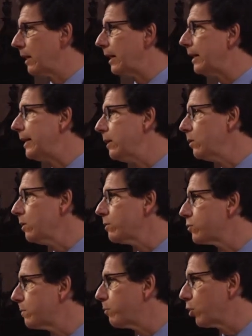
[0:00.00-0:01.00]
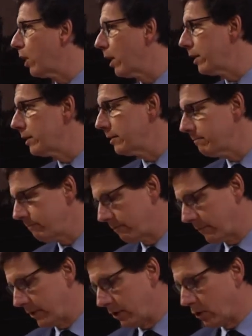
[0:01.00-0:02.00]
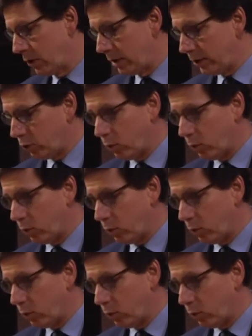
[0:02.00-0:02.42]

Khalil Gibran, the early